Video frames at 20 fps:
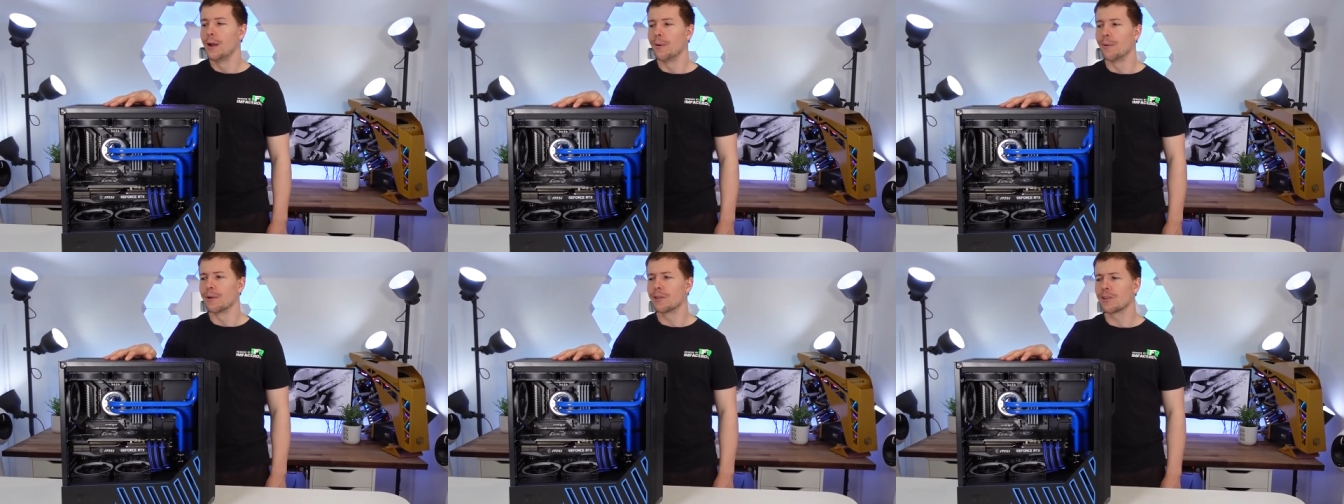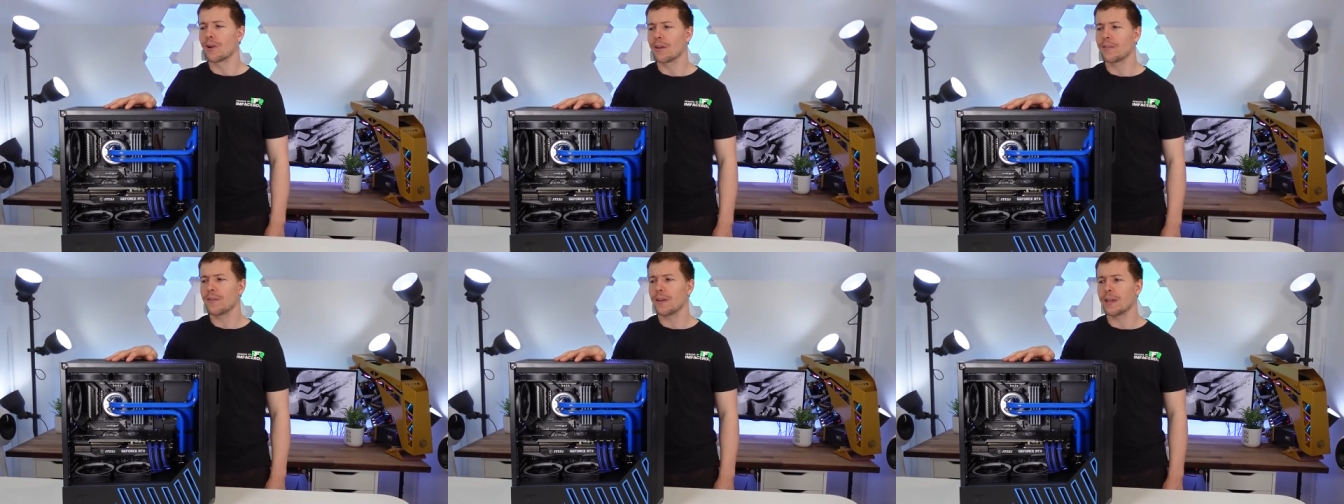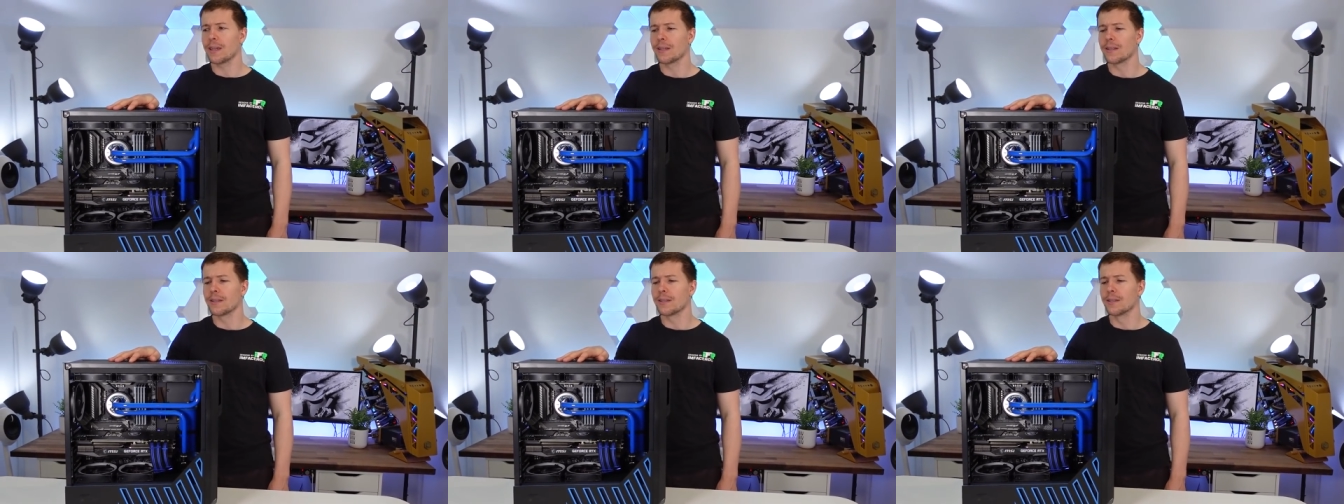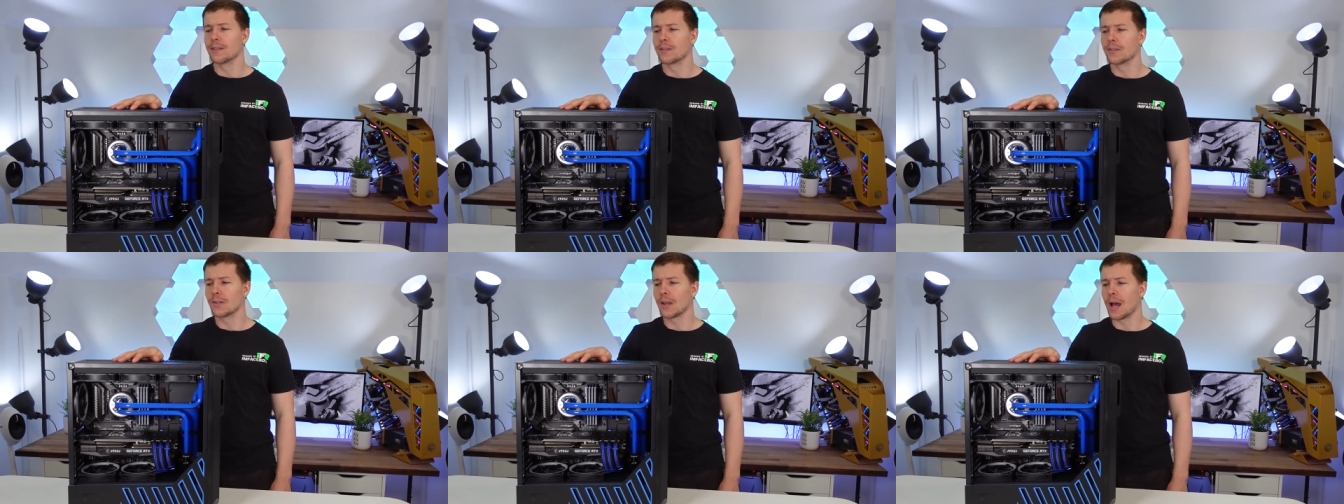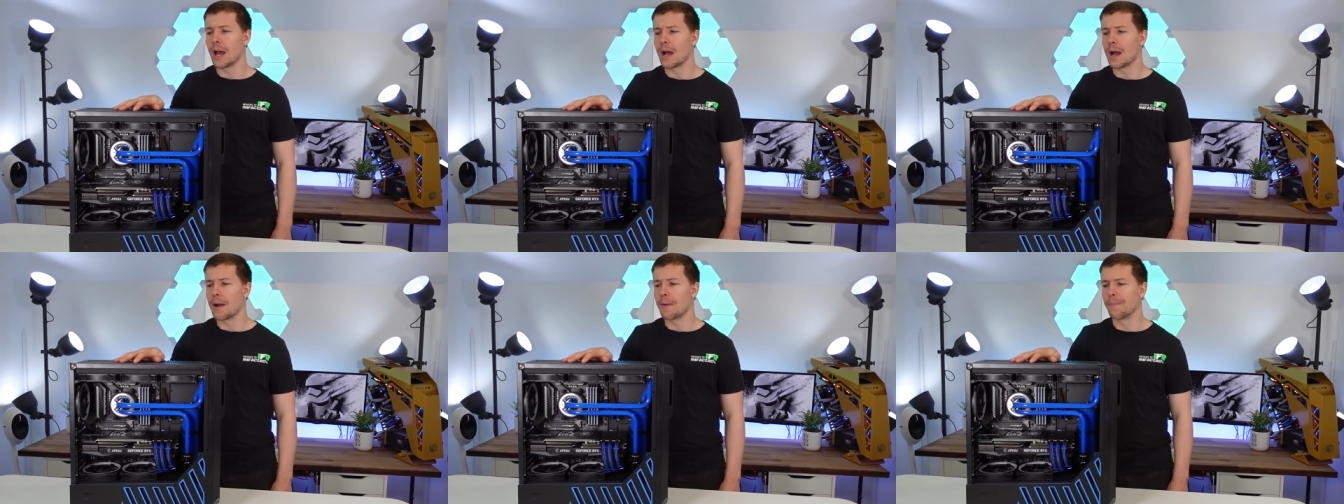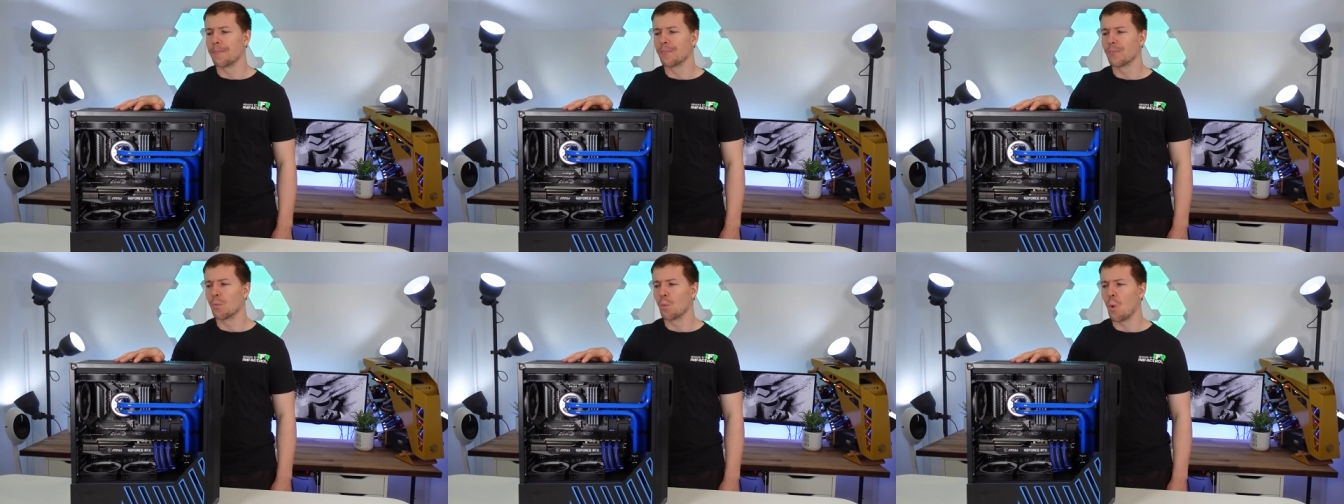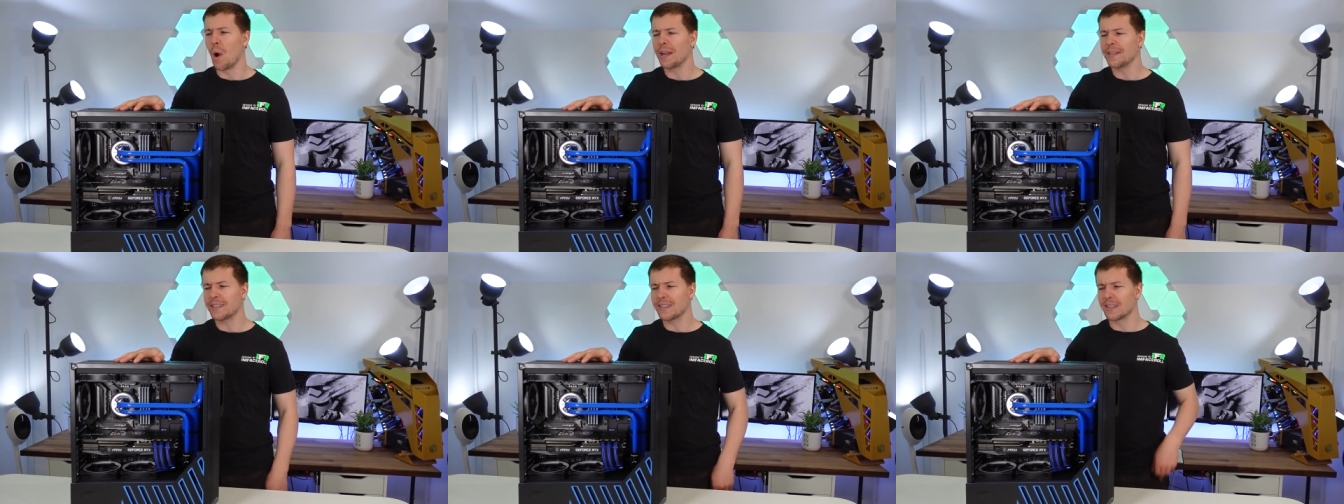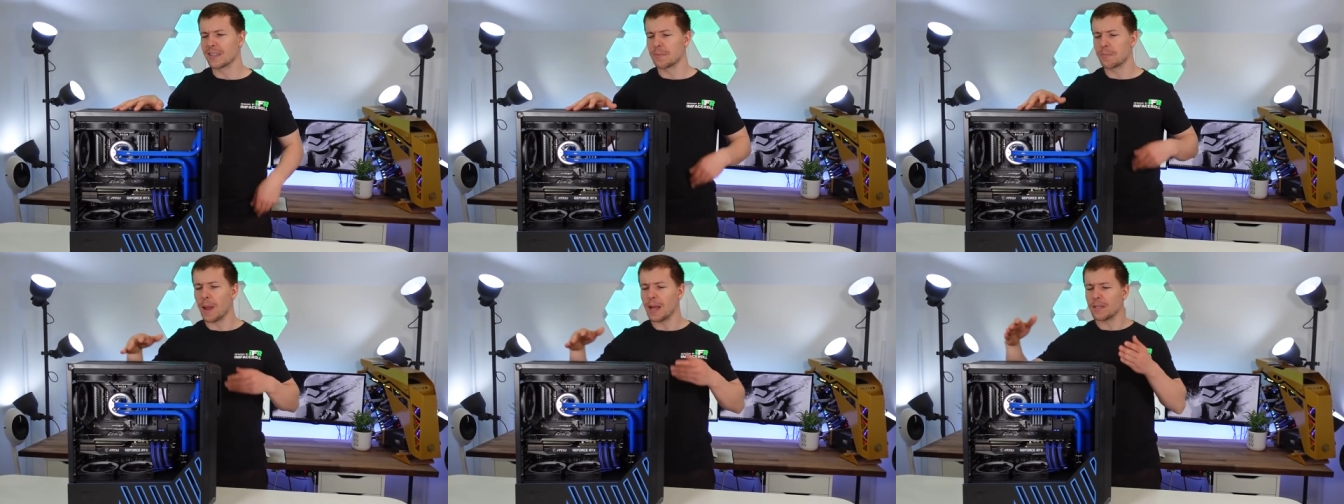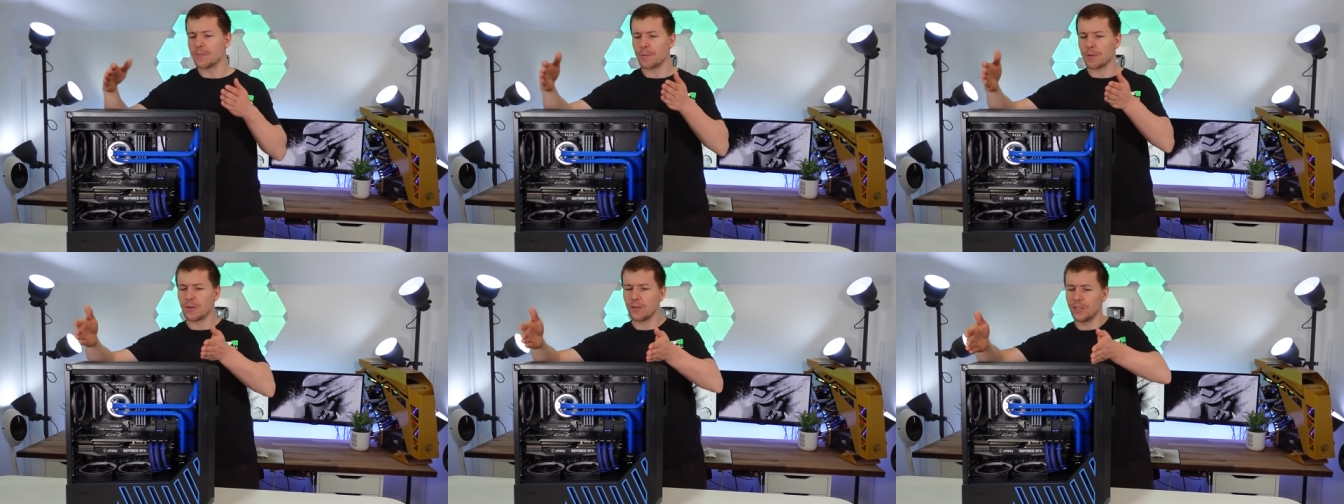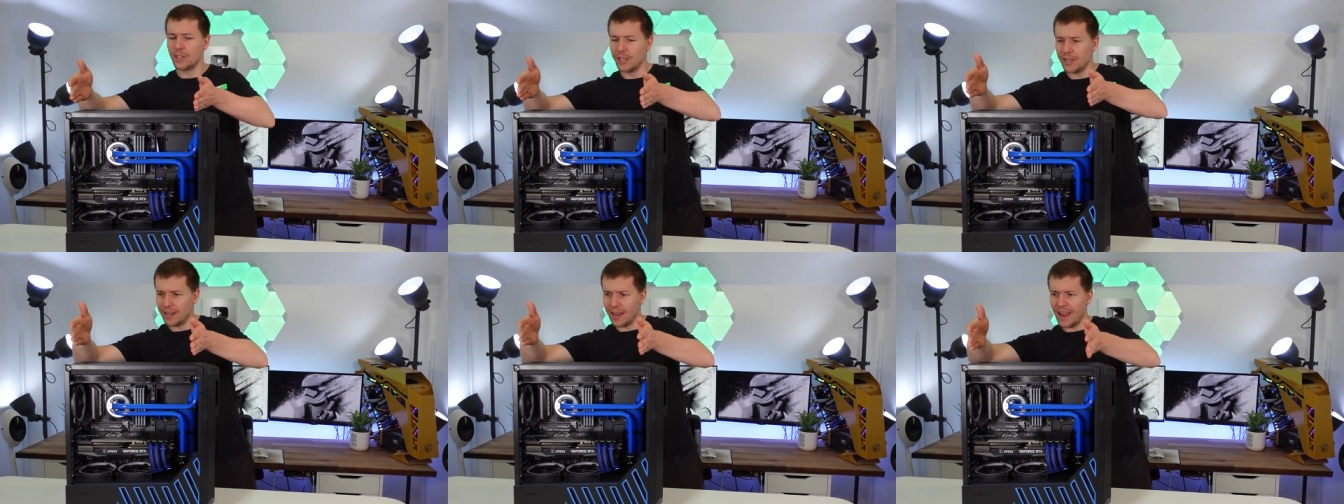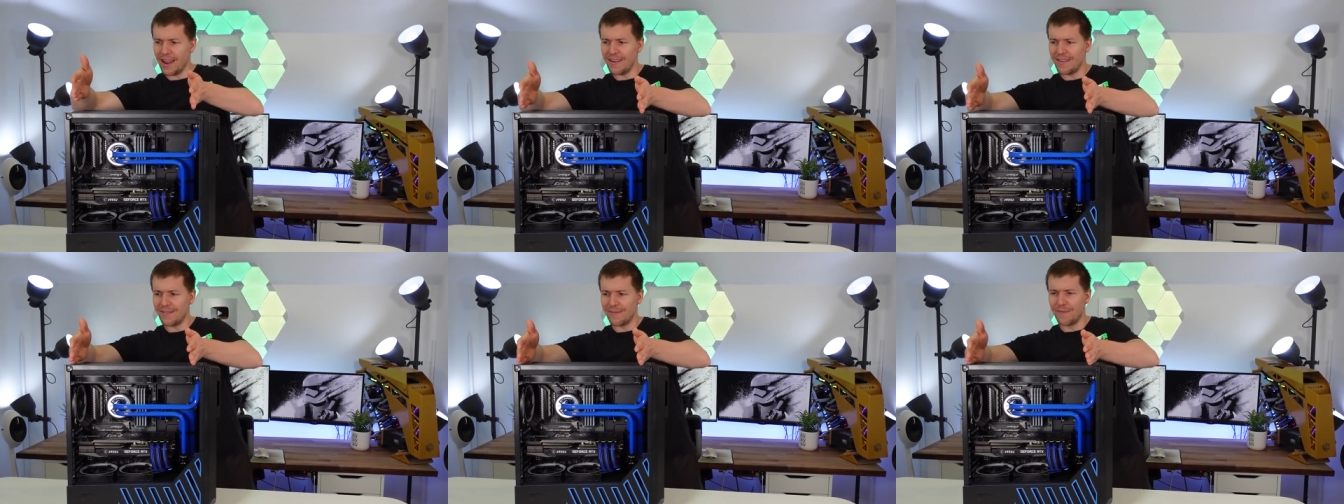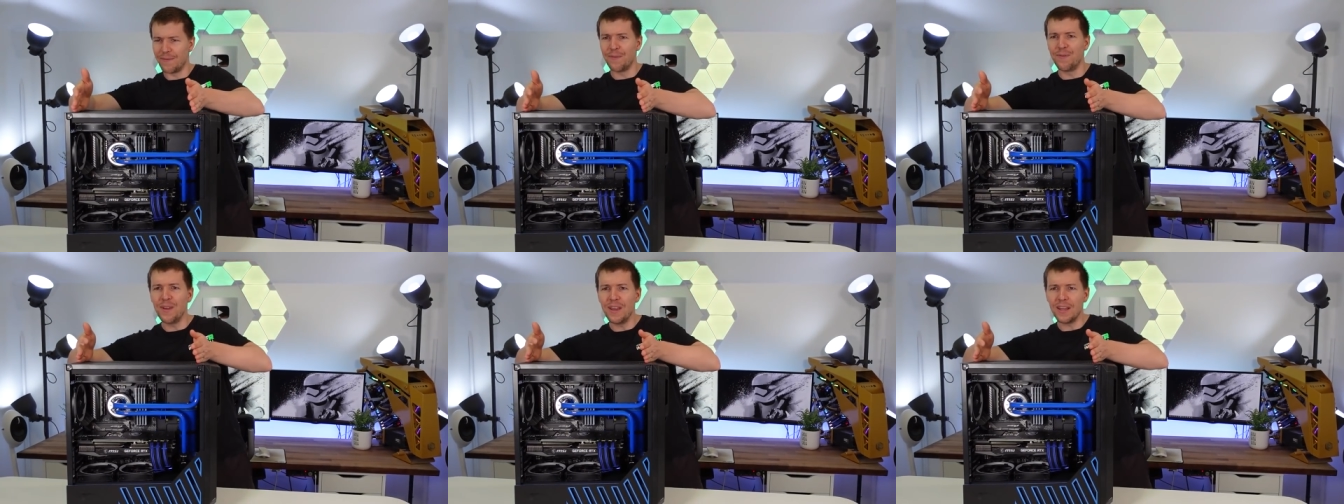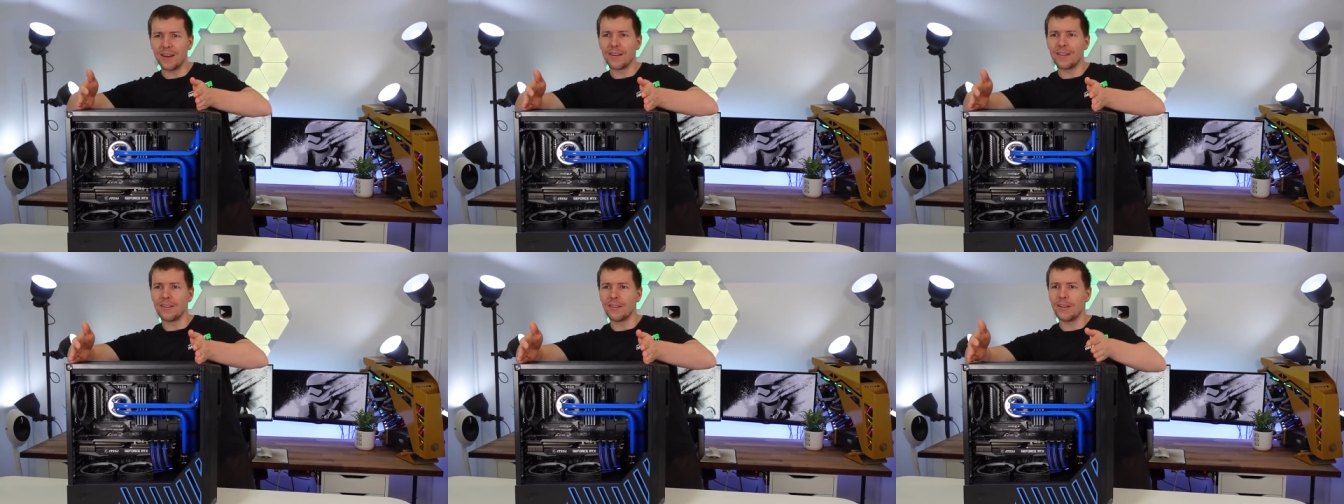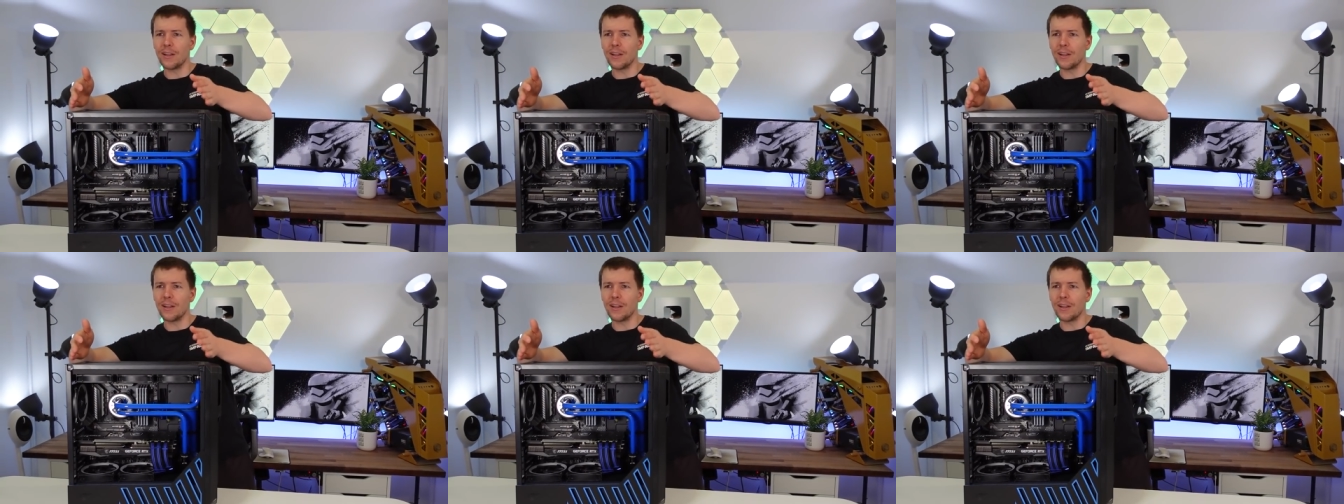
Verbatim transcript: which I think is um, wasted space because you can fit,